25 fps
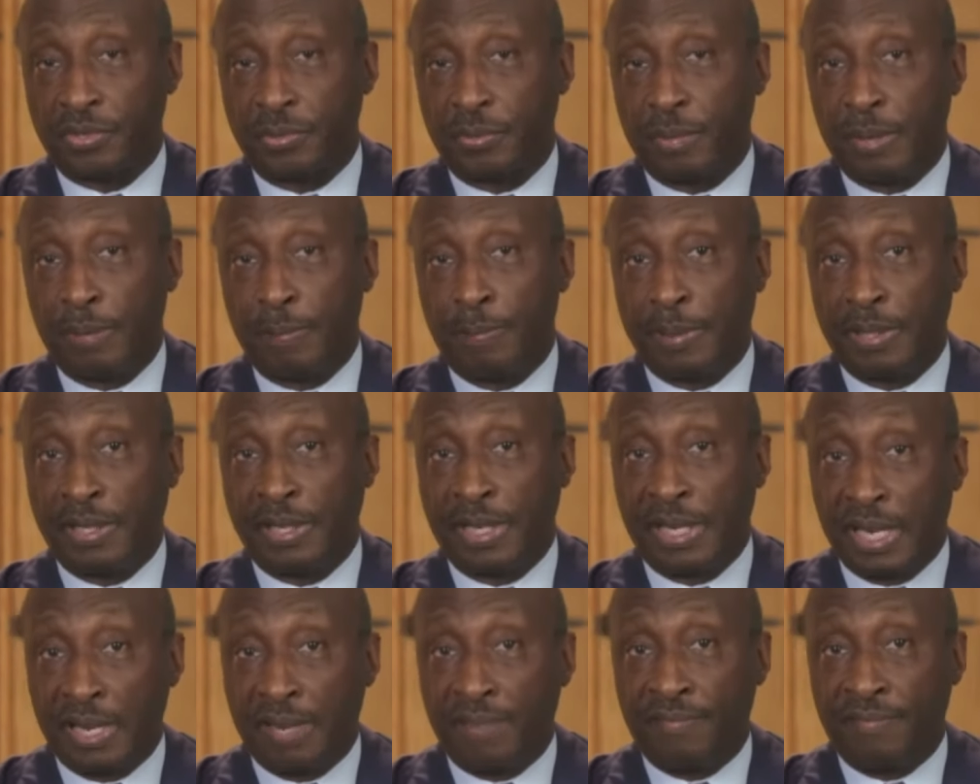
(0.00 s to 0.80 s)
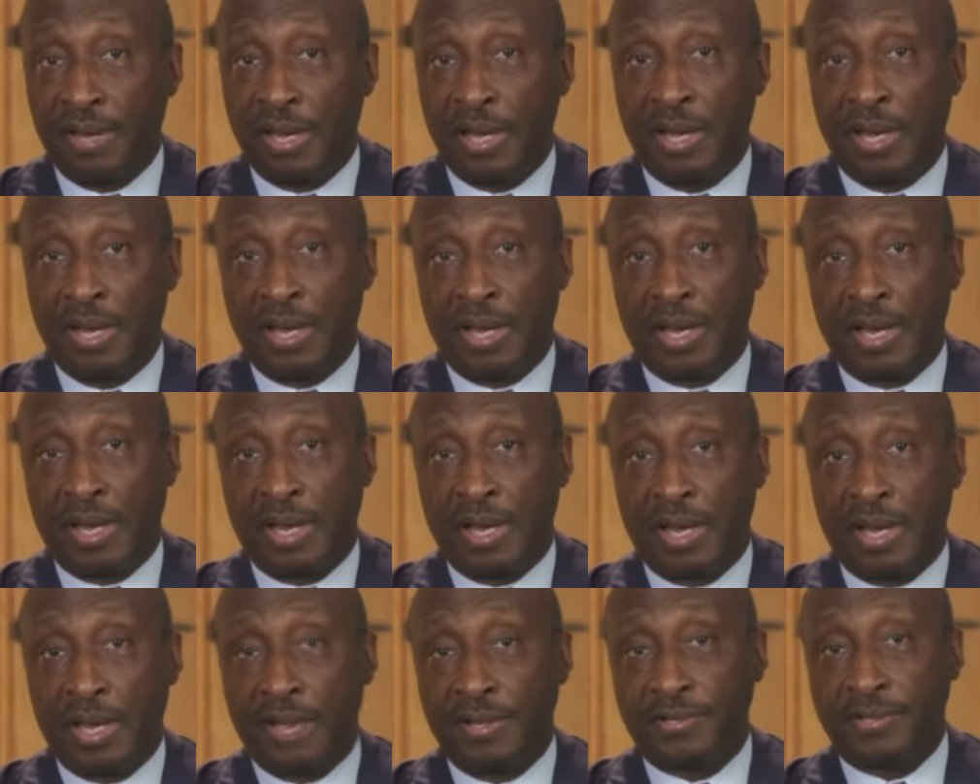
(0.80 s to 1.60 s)
And we believe in
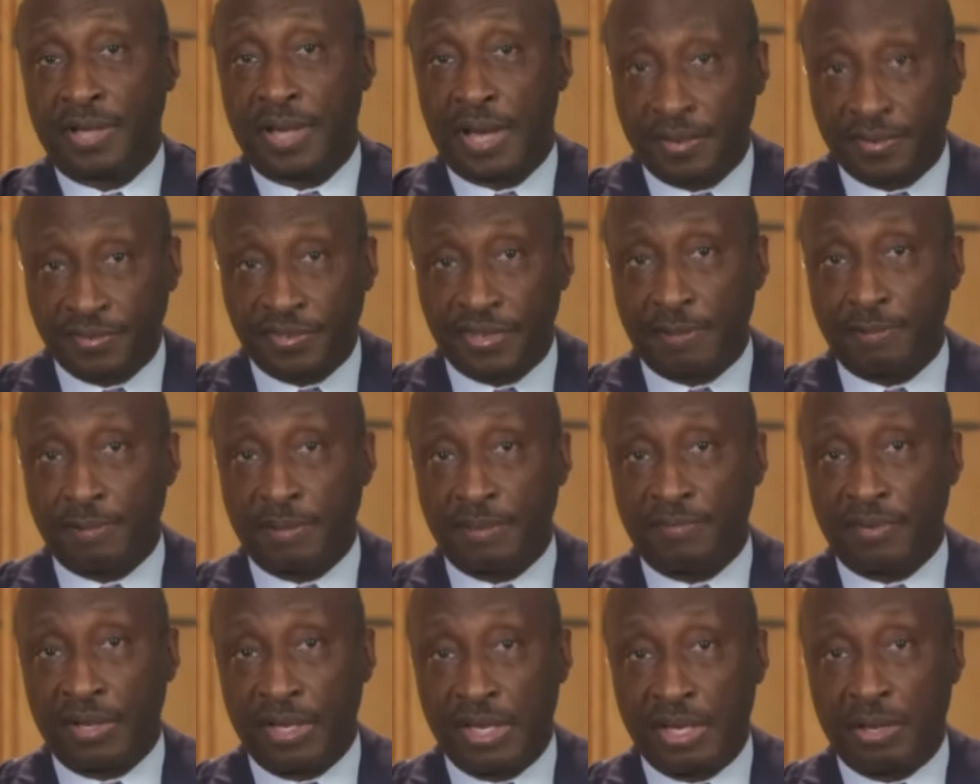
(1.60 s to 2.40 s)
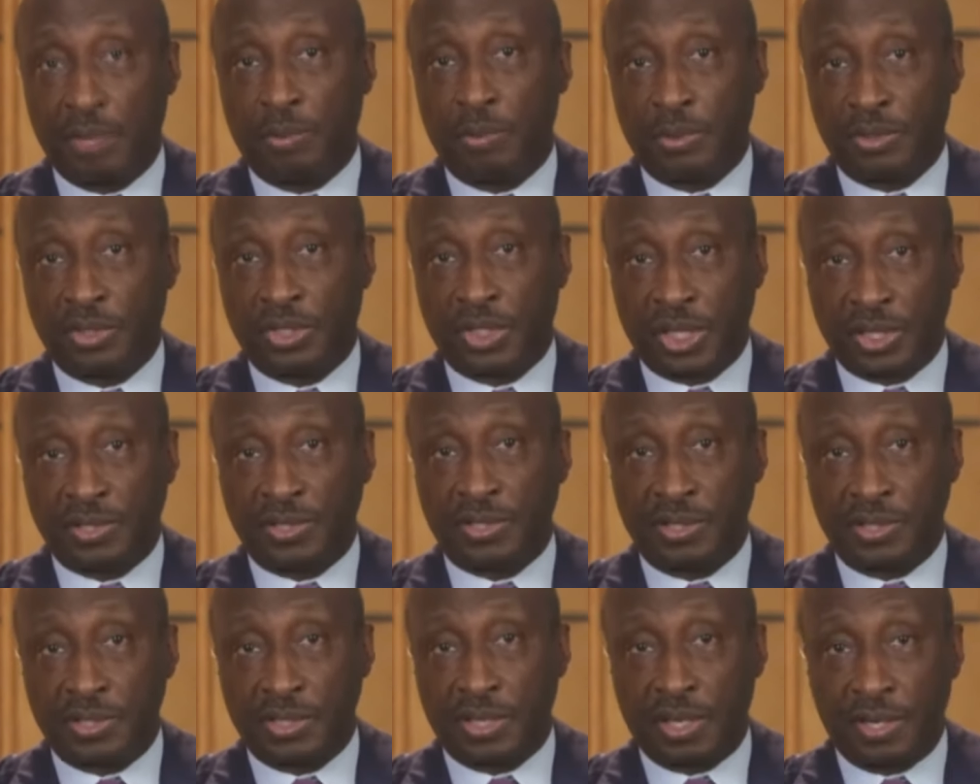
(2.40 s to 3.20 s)
this concept of
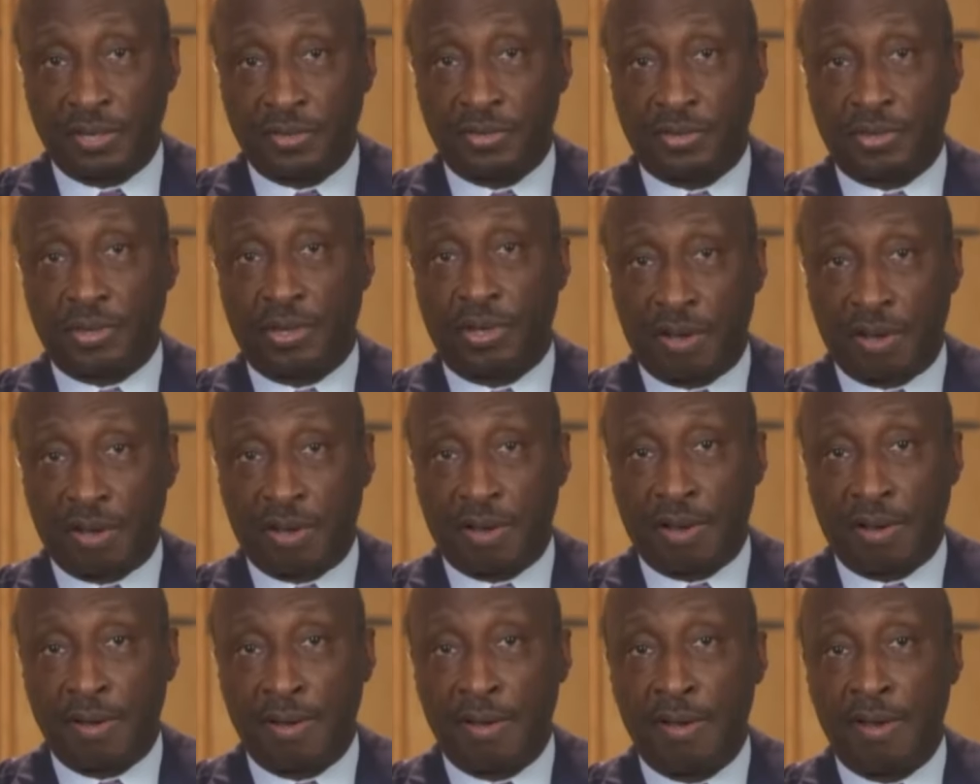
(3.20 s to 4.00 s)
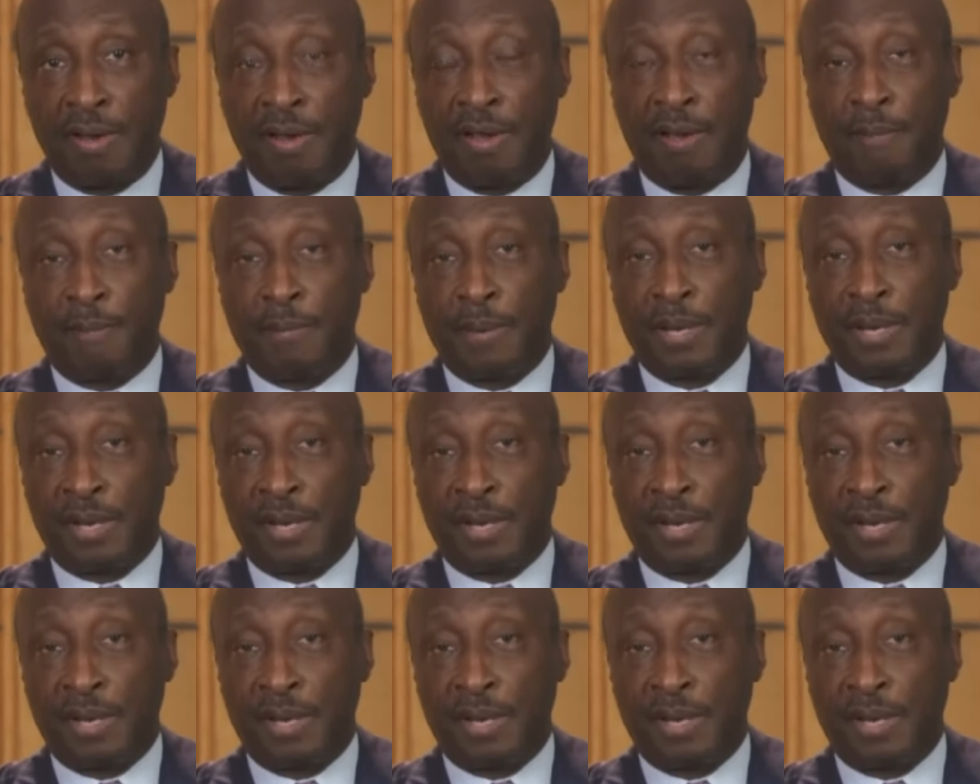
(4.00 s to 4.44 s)
equal justice under law,